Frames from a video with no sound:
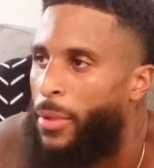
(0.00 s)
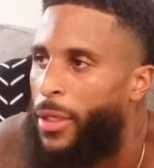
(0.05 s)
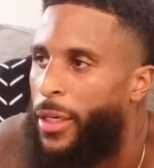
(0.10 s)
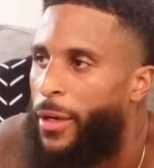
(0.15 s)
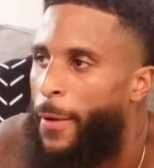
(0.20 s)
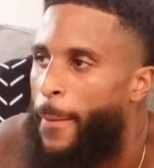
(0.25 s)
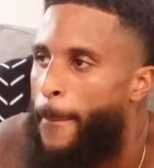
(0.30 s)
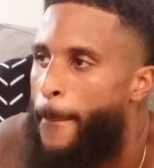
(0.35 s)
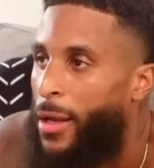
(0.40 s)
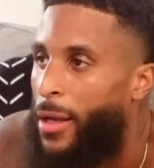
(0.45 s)

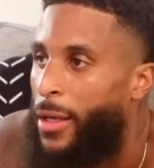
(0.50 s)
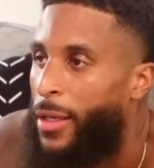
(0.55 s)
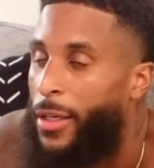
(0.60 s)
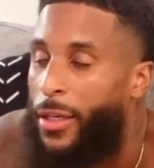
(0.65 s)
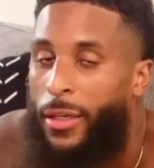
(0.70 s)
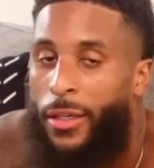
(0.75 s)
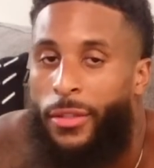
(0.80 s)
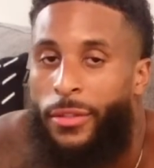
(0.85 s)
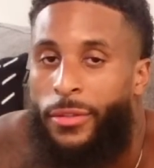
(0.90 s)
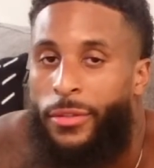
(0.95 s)
But
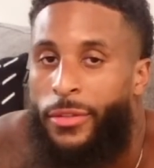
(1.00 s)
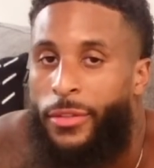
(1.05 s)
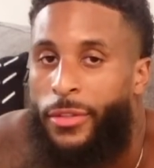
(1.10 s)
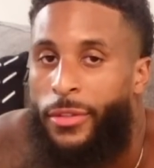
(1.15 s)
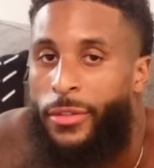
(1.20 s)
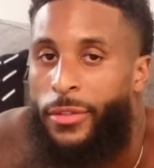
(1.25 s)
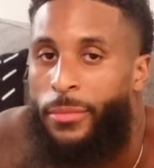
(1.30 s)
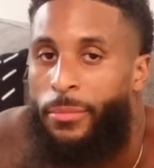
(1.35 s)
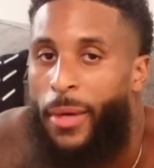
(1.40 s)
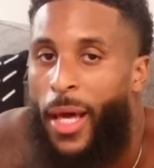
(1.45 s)
yeah,
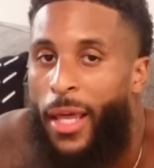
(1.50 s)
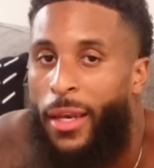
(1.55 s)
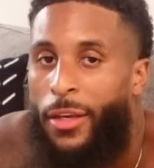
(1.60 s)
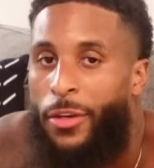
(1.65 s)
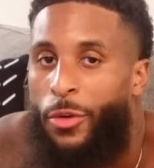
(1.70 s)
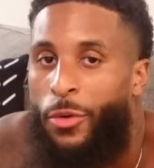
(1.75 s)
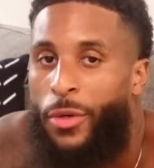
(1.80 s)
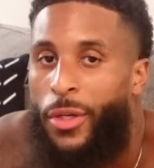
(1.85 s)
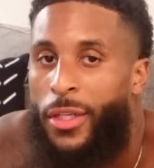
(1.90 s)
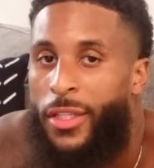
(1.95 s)
that
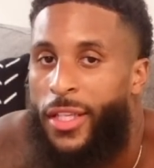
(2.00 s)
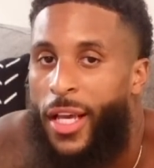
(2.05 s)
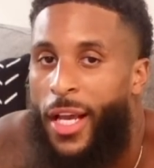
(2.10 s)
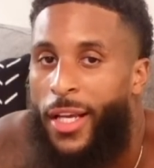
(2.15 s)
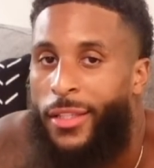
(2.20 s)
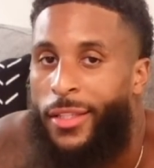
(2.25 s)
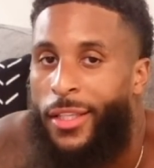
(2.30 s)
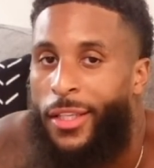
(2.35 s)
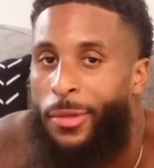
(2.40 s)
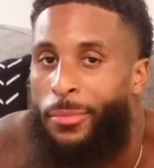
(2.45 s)
doing the
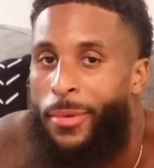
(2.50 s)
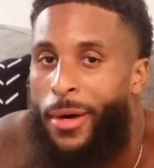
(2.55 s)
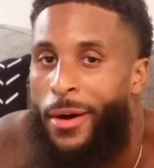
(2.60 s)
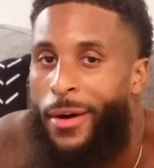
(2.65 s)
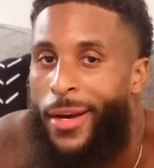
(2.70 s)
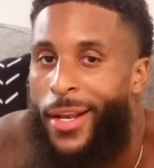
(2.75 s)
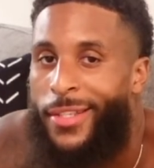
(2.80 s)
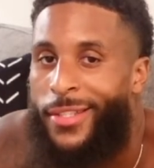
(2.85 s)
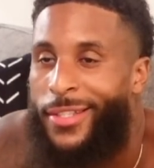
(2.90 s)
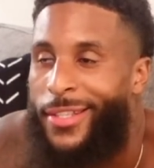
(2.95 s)
same thing
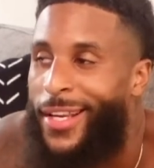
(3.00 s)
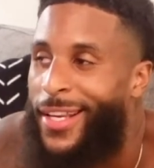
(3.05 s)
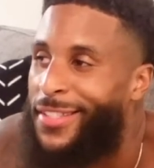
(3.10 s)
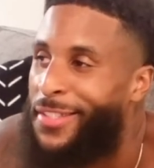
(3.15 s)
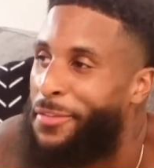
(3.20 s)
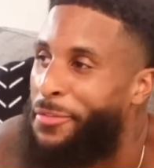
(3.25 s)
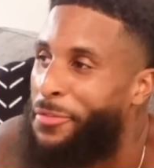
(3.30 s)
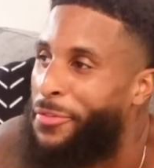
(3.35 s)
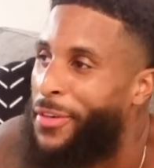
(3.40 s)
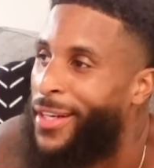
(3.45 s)
tomorrow. That's the that's
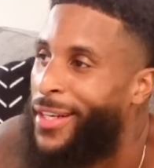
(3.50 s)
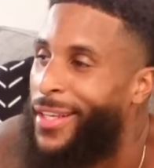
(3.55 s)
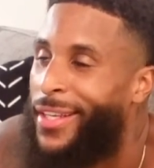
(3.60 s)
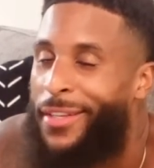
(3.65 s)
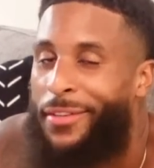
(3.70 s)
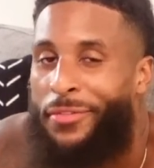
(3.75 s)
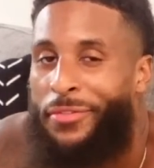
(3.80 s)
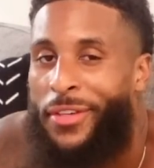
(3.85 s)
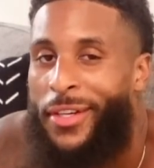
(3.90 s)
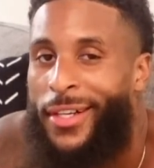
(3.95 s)
the funny
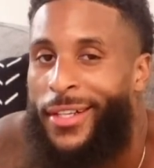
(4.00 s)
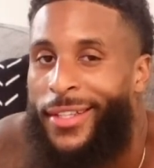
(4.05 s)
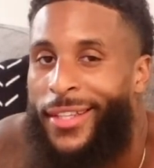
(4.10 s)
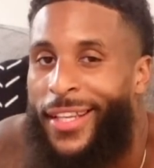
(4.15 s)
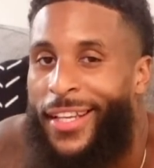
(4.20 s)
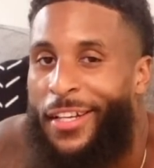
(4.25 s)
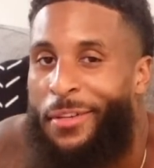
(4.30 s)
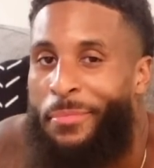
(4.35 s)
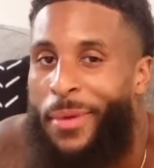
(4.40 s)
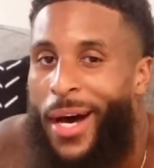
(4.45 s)
and fun
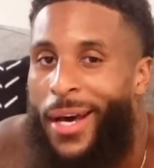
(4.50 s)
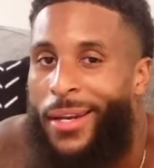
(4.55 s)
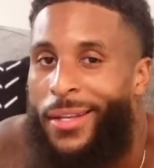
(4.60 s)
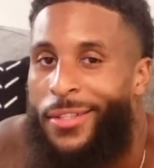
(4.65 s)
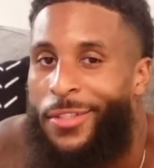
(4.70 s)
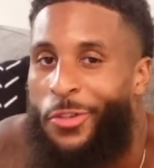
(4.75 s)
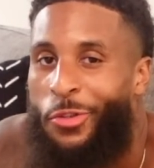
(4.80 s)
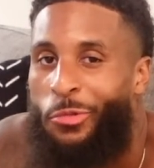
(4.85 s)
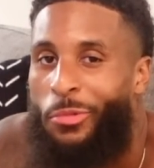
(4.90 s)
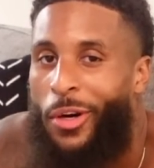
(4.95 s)
thing about it
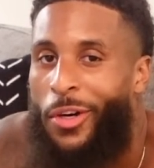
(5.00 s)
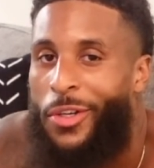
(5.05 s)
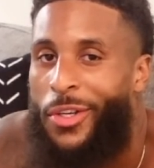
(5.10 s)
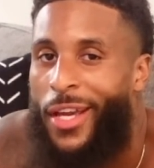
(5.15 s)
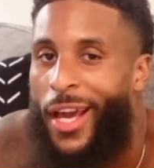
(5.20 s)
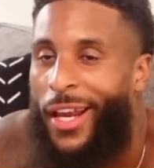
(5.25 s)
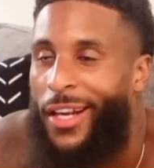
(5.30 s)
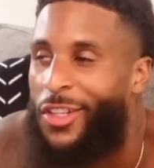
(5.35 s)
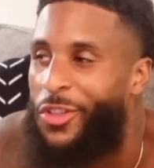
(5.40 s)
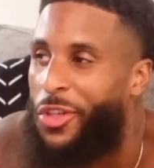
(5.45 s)
too, bro. You
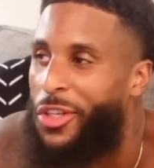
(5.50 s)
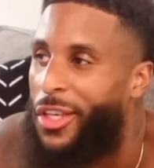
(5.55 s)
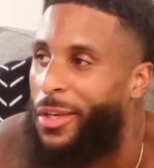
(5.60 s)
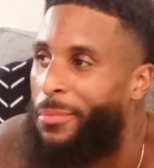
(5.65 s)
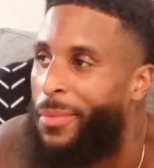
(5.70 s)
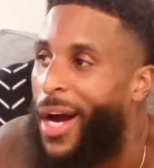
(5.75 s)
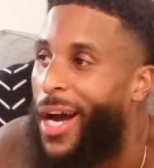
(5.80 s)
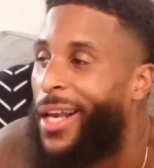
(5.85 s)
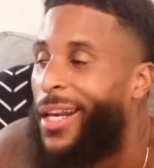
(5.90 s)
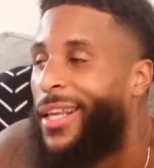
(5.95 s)
gotta trick your
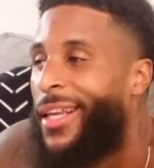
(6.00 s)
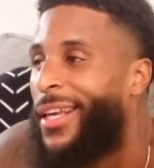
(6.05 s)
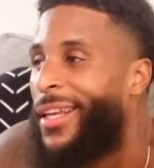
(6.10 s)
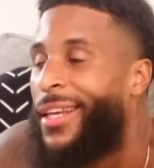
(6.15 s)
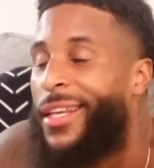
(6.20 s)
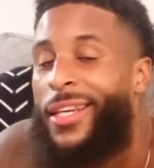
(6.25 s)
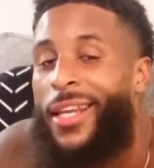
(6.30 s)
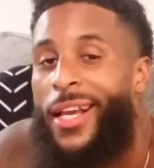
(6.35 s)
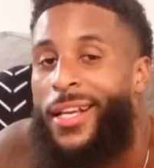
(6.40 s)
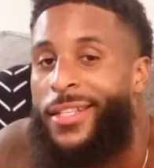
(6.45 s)
mind again
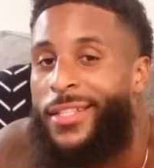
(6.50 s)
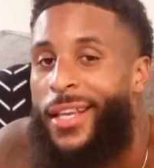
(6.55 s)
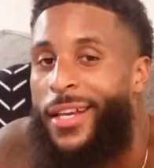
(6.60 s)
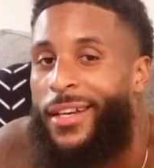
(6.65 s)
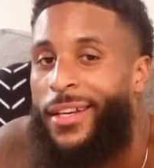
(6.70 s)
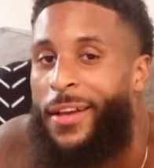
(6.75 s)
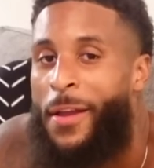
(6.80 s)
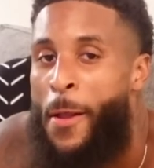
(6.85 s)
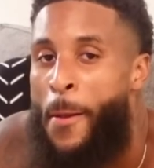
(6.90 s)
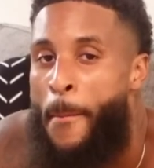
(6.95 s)
the next day.
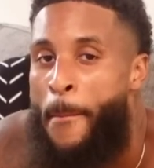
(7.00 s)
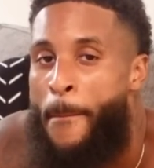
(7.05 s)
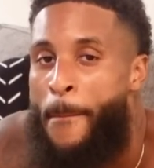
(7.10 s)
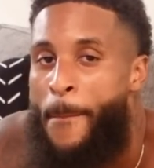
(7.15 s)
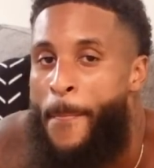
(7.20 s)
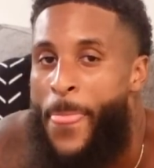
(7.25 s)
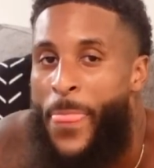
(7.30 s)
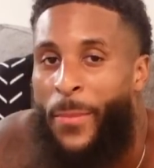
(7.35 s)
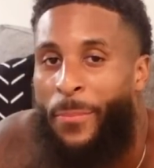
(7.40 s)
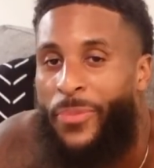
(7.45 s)

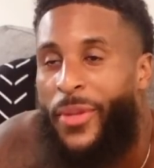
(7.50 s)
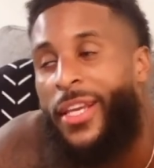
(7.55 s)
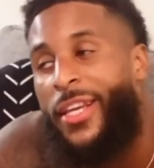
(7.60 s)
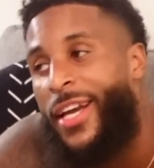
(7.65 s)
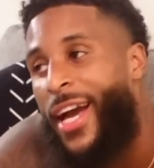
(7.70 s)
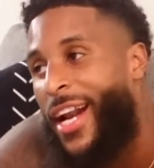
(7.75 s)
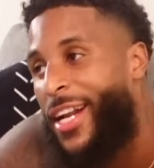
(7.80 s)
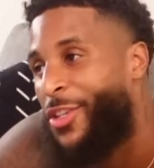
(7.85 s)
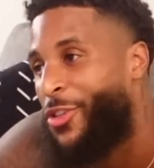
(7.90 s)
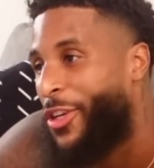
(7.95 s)
Then you
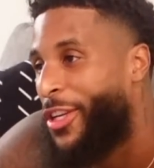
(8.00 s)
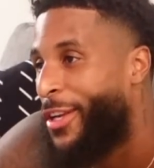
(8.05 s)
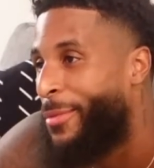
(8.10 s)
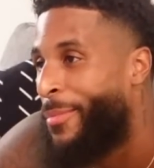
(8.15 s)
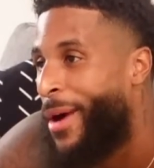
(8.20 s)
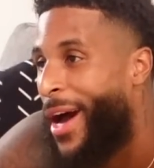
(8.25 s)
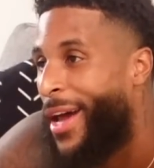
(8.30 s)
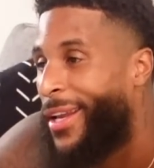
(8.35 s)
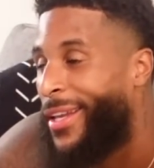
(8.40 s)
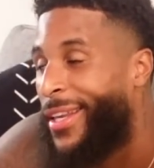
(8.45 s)
gotta trick your
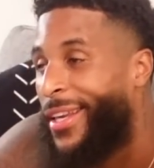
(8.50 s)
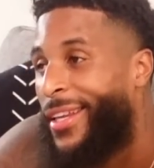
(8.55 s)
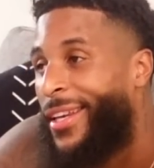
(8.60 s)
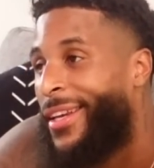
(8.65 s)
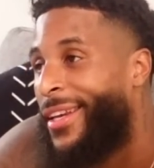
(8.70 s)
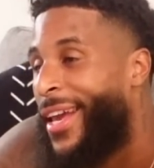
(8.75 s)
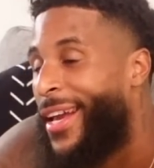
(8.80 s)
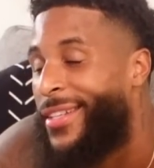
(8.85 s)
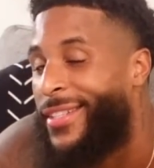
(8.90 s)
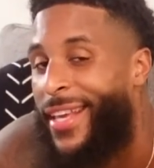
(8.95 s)
mind again the
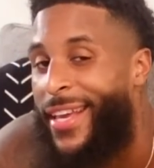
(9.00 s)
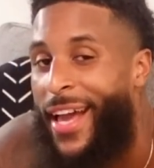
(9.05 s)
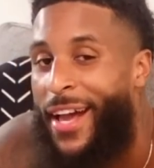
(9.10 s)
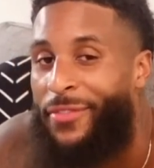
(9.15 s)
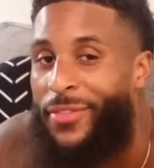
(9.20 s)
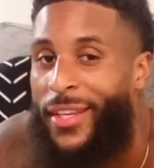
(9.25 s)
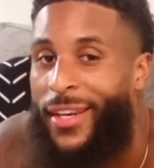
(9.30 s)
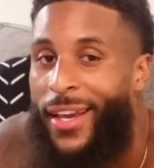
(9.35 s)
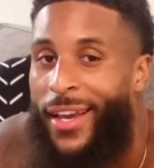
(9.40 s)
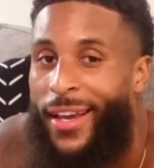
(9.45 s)
next day
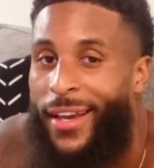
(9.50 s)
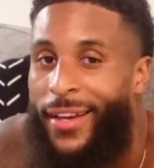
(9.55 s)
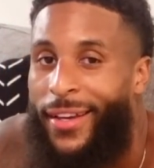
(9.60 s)
after that.